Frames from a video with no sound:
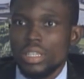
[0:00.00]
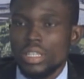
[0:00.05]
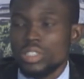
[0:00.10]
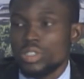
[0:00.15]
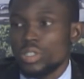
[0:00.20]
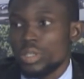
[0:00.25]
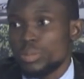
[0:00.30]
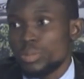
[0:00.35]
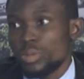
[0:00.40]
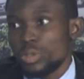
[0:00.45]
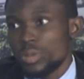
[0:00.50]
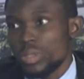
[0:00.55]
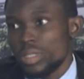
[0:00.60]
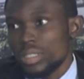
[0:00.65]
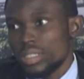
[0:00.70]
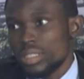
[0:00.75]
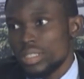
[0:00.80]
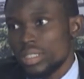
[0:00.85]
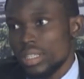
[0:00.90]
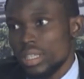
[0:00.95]
Nigerian
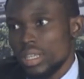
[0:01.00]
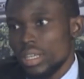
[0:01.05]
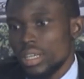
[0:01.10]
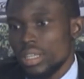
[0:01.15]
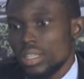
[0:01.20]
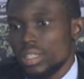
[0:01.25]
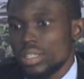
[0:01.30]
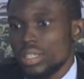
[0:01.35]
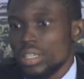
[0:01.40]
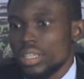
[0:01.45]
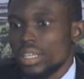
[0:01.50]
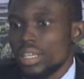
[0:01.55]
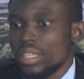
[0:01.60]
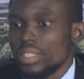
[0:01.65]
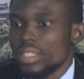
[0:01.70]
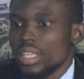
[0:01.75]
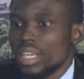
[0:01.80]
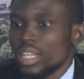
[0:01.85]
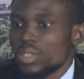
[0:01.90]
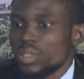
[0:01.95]
breweries and
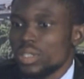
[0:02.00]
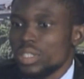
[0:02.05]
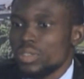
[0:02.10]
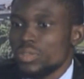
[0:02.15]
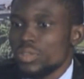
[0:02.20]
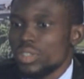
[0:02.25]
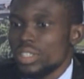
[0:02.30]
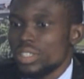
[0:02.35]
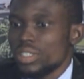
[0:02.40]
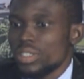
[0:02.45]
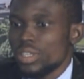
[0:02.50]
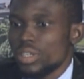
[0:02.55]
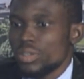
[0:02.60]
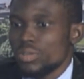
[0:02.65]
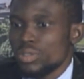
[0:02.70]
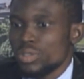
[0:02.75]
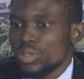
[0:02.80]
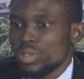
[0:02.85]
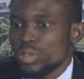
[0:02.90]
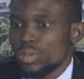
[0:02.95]
Guinness actually release
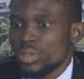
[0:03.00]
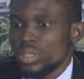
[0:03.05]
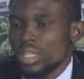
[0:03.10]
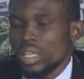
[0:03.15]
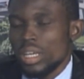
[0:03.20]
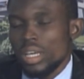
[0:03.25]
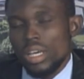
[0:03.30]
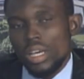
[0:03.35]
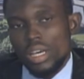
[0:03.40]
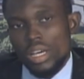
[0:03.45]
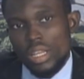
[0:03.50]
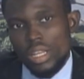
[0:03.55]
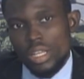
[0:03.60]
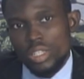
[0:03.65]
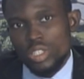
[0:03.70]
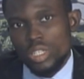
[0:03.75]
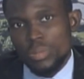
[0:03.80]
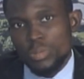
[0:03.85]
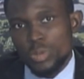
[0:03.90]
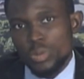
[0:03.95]
their results.
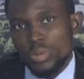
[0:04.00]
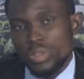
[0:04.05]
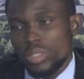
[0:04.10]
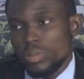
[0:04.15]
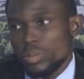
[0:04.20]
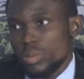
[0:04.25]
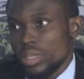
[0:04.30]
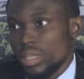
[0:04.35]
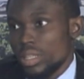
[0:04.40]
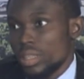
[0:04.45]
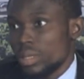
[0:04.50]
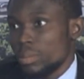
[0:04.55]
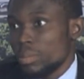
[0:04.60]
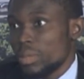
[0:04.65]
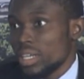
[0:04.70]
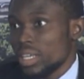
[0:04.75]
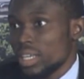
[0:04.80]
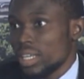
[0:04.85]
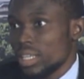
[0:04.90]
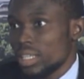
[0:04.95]
Nigerian breweries being the
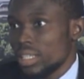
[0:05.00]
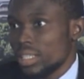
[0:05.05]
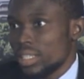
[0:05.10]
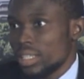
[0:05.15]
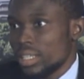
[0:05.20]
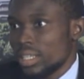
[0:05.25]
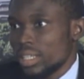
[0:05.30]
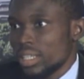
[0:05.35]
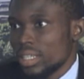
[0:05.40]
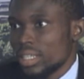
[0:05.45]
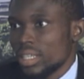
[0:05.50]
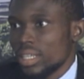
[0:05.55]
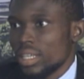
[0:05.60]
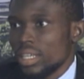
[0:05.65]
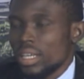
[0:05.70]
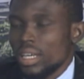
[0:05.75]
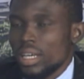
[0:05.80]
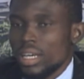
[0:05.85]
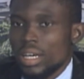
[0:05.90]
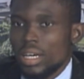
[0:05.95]
market leader,
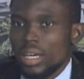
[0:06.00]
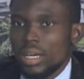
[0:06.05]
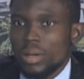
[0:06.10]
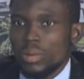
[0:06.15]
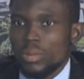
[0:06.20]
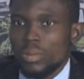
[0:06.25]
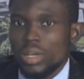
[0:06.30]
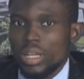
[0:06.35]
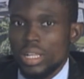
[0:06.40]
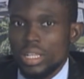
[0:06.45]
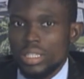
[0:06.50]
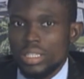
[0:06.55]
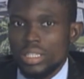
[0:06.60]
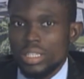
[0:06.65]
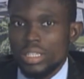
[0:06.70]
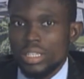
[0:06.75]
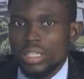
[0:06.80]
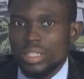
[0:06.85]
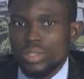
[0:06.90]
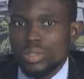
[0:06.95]
while
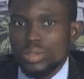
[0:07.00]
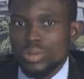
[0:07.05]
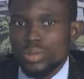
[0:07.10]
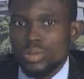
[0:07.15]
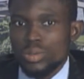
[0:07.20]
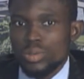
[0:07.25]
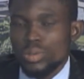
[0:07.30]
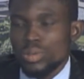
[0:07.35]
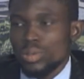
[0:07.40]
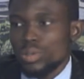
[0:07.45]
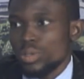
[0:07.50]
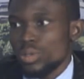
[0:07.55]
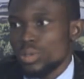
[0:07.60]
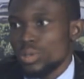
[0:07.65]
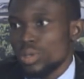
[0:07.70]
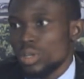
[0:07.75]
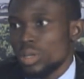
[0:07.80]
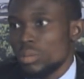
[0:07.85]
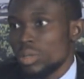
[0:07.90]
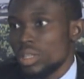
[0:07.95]
Guinness also,
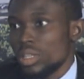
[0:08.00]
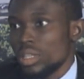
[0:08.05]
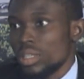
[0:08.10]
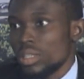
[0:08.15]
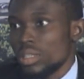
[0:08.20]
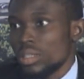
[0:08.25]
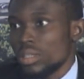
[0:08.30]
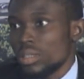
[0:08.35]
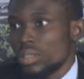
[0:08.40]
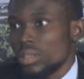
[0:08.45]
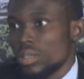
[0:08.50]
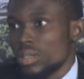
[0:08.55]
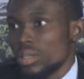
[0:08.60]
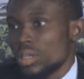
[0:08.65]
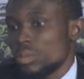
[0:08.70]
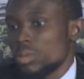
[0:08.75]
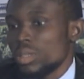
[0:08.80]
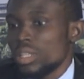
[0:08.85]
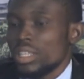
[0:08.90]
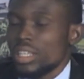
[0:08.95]
coming
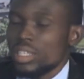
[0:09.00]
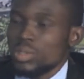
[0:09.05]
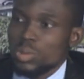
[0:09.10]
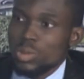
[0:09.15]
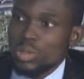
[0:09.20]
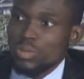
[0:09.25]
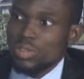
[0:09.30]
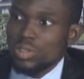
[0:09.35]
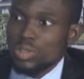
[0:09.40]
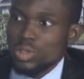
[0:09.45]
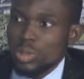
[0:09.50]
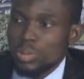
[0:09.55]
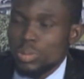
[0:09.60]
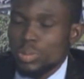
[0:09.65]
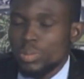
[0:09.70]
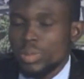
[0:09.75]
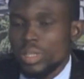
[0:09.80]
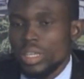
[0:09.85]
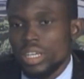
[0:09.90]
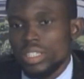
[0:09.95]
in as one of the
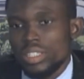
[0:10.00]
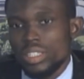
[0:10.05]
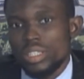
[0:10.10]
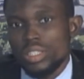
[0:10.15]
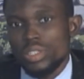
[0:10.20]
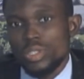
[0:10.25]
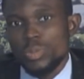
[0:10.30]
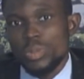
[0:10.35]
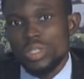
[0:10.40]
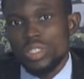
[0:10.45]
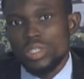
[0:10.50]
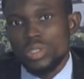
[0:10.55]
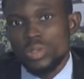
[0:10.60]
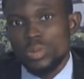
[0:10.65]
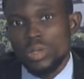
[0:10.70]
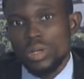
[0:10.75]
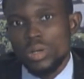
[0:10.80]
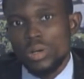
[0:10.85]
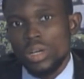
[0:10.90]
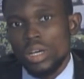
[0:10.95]
top players in the space
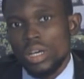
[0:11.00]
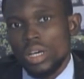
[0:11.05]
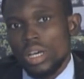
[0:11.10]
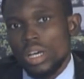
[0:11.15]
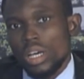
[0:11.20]
as well.